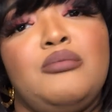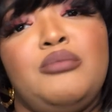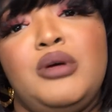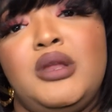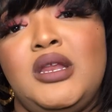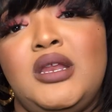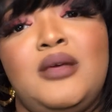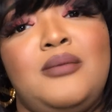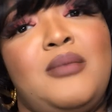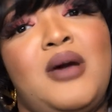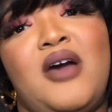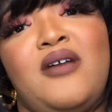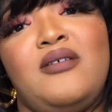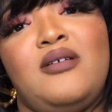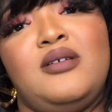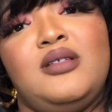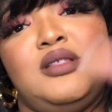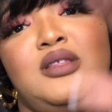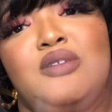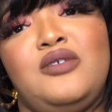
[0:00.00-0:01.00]
put it in
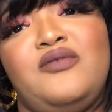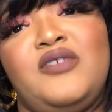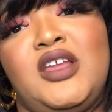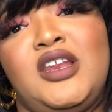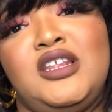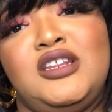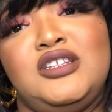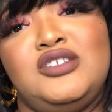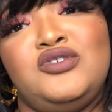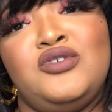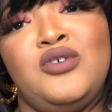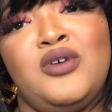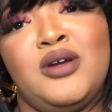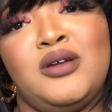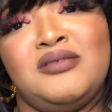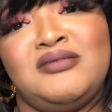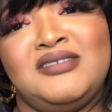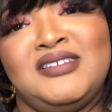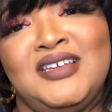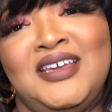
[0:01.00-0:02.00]
my little vanity drawer.